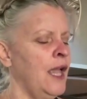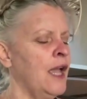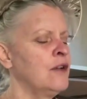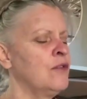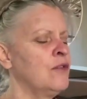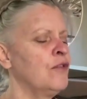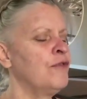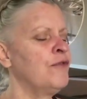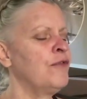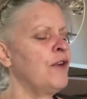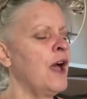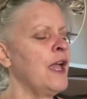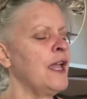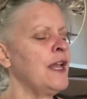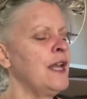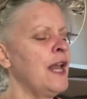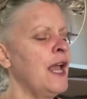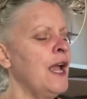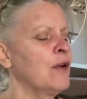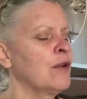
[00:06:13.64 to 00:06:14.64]
And
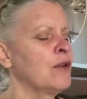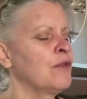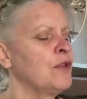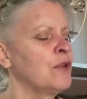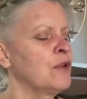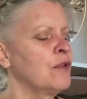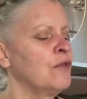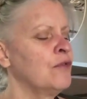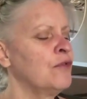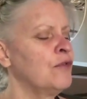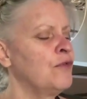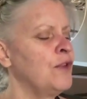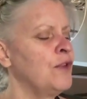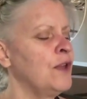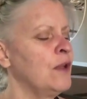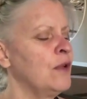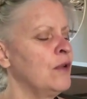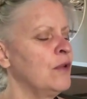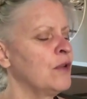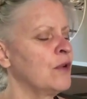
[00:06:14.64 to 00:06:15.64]
find out if you can
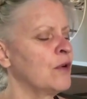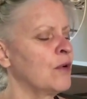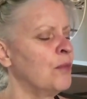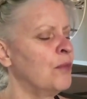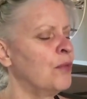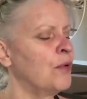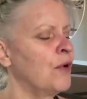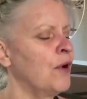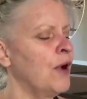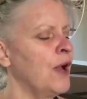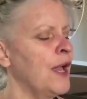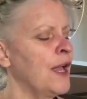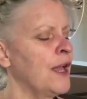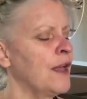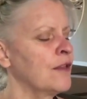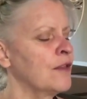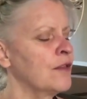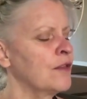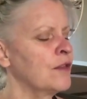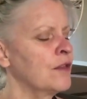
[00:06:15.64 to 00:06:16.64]
feel your
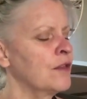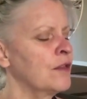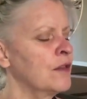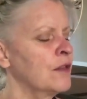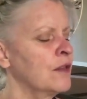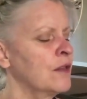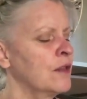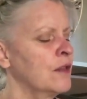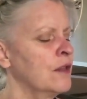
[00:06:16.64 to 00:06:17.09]
breath